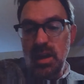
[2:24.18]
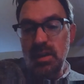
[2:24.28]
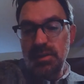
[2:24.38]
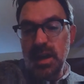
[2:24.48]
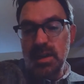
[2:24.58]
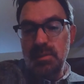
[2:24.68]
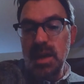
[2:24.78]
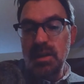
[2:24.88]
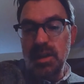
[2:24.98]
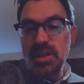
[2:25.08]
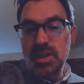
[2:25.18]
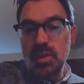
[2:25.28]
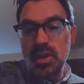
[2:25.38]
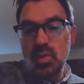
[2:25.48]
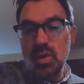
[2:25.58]
in effect made things
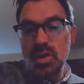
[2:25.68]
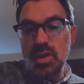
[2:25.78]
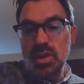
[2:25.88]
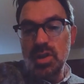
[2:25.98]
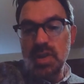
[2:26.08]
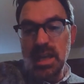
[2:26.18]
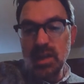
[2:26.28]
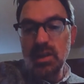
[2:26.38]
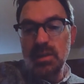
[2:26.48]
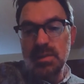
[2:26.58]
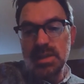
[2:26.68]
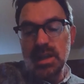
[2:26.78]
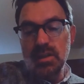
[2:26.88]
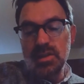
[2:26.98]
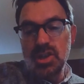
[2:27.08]
so much worse. They killed
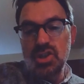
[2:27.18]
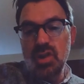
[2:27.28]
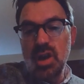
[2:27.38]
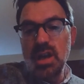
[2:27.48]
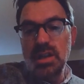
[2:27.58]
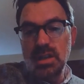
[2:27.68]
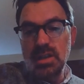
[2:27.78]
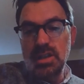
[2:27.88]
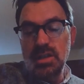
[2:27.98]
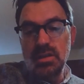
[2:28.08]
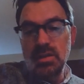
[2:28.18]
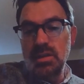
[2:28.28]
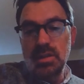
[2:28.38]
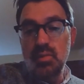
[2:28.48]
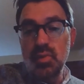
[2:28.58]
themselves just trying
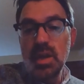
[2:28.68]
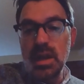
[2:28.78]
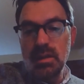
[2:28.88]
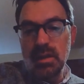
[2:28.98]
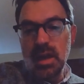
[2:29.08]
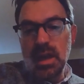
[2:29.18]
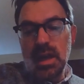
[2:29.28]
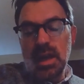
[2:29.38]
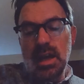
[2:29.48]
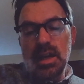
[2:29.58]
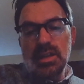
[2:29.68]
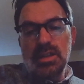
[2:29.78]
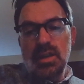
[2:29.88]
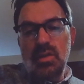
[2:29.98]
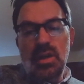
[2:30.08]
to breathe.
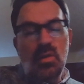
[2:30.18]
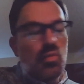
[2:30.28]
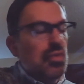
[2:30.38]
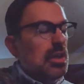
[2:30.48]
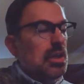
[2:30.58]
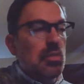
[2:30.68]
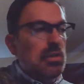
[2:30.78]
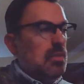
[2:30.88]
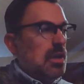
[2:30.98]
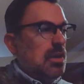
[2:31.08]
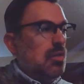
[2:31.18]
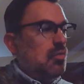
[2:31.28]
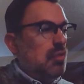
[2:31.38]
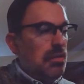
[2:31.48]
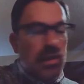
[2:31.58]
So it really would have been
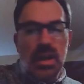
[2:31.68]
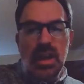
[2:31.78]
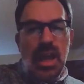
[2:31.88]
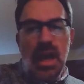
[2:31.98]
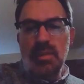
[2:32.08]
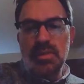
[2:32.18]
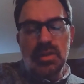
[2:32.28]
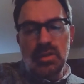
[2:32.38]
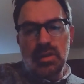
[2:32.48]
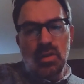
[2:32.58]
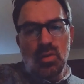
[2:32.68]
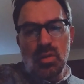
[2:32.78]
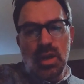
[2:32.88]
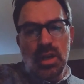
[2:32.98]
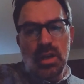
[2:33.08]
horrific, absolutely
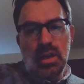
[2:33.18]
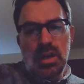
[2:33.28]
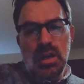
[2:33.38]
horrid